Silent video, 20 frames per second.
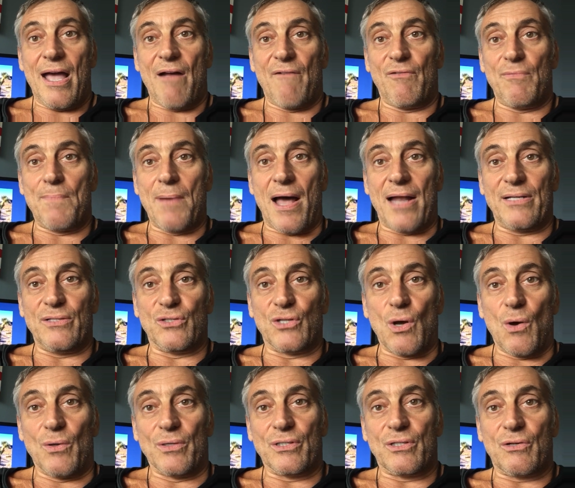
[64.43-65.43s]
everybody's
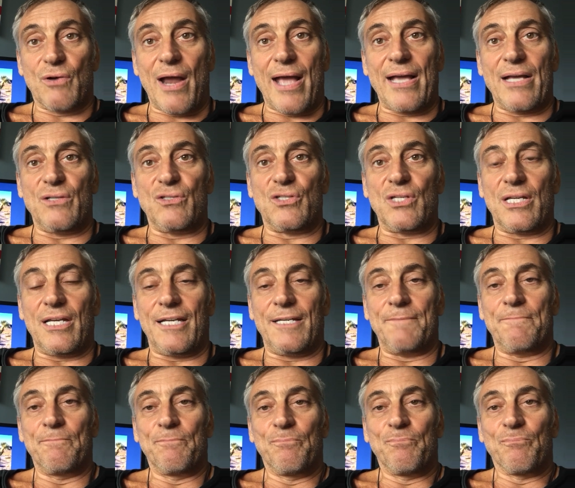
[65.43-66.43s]
going
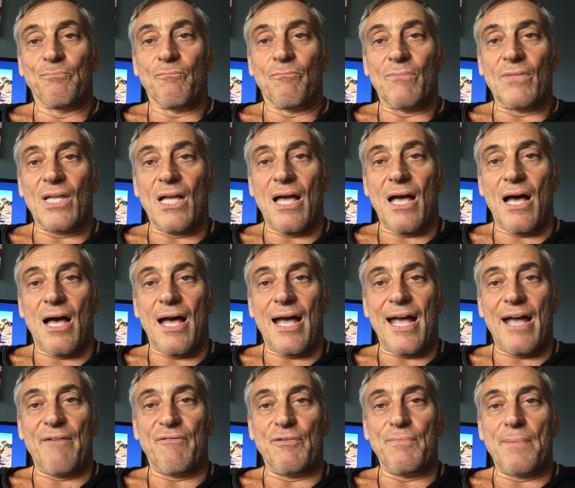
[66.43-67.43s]
crazy.
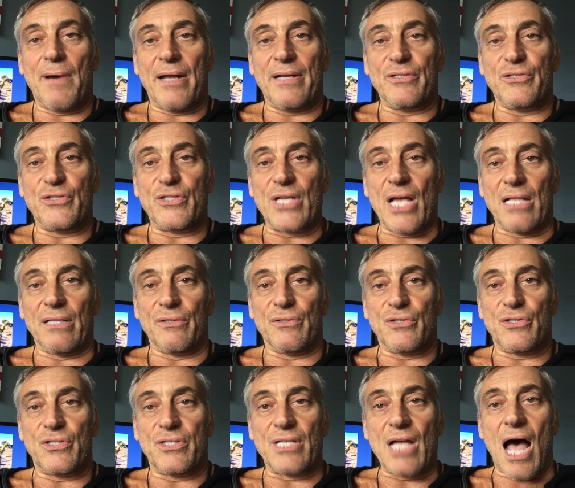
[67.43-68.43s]
Everybody's selling
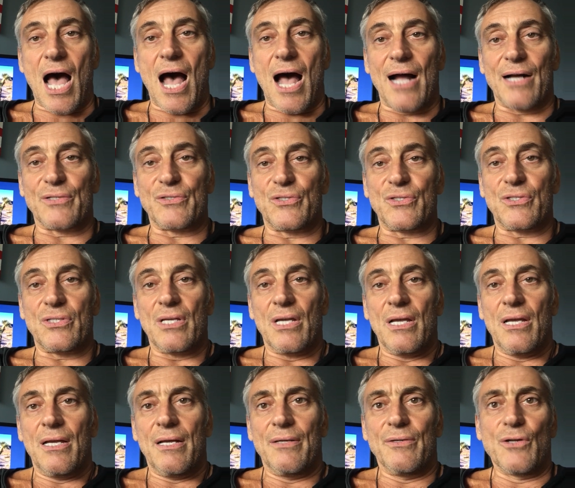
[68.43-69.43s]
stocks.
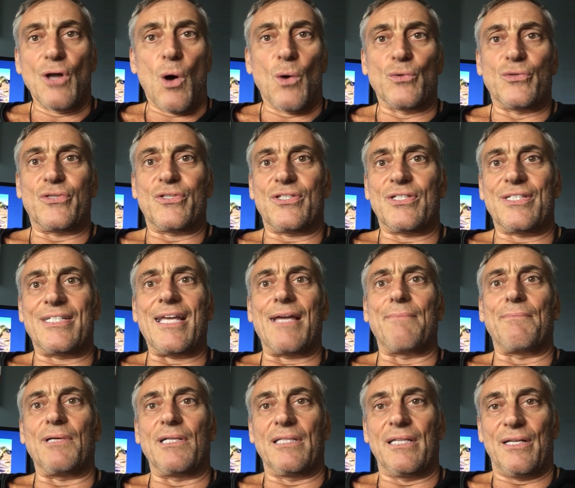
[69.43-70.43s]
No
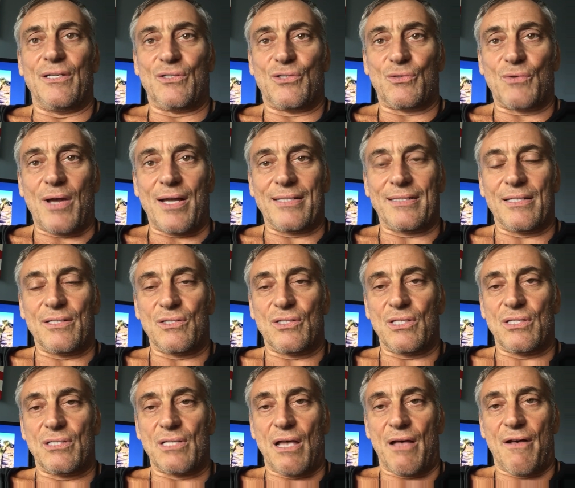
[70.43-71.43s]
stimulus, right? This
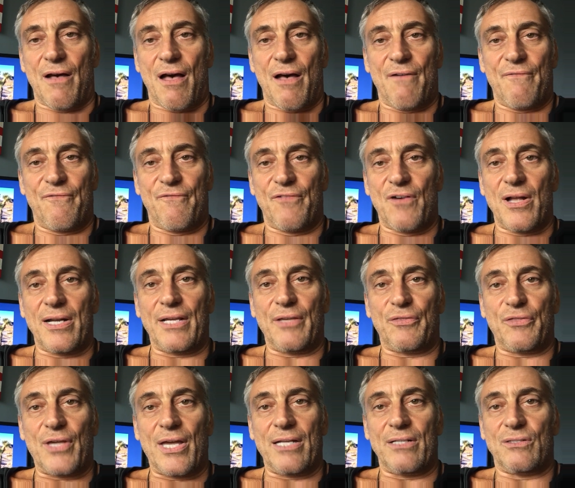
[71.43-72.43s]
is a funny
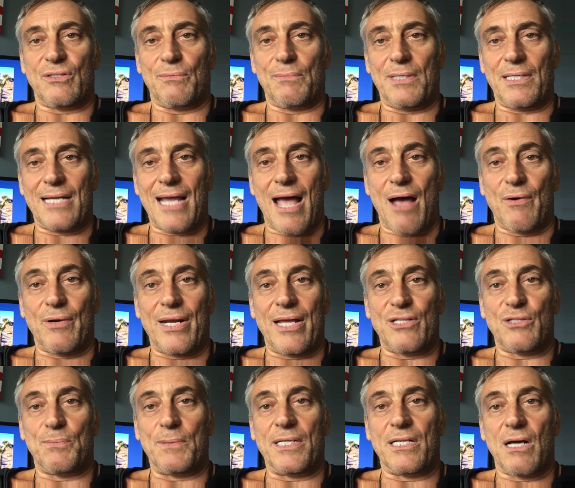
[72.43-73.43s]
thing to me now. It
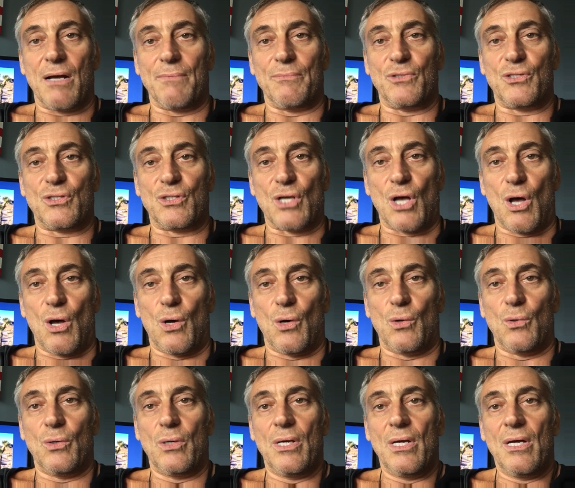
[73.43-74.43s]
has become
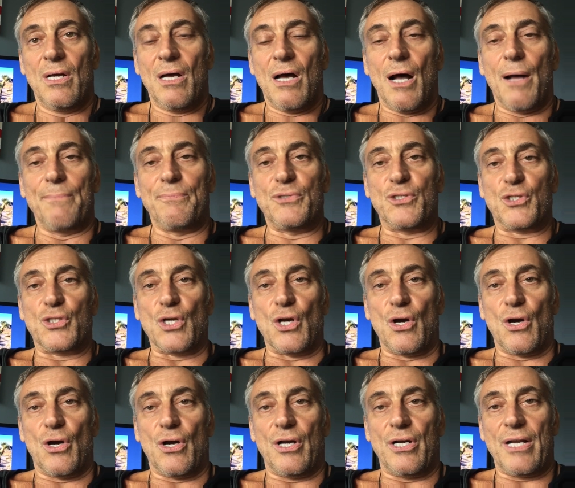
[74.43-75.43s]
so
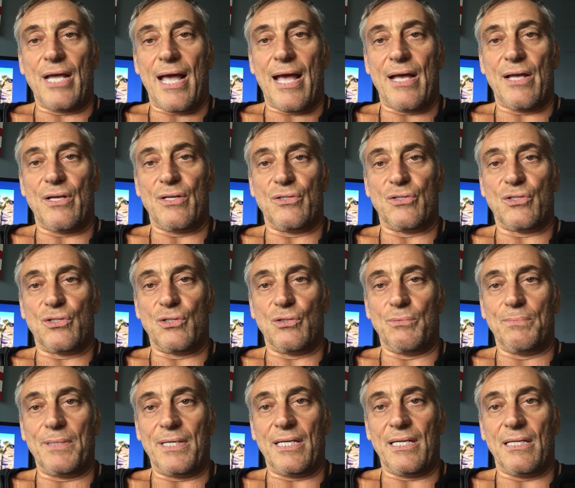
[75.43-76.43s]
absurd as to
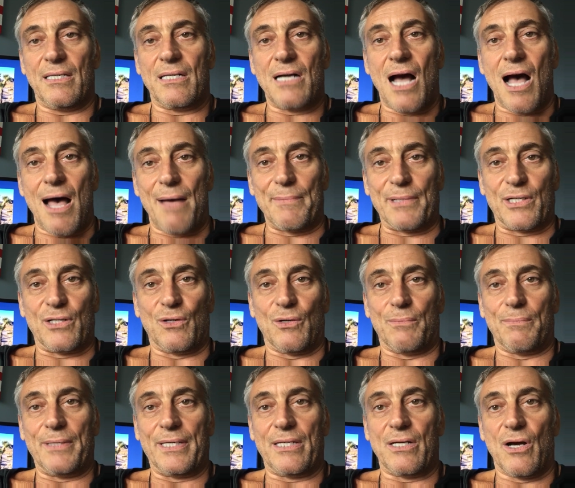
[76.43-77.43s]
be
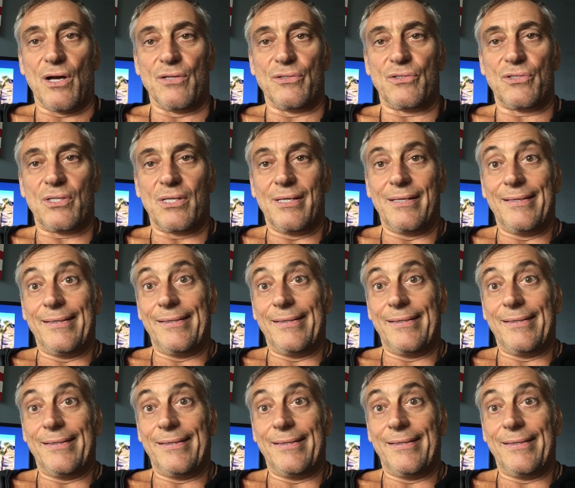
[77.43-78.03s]
comical, because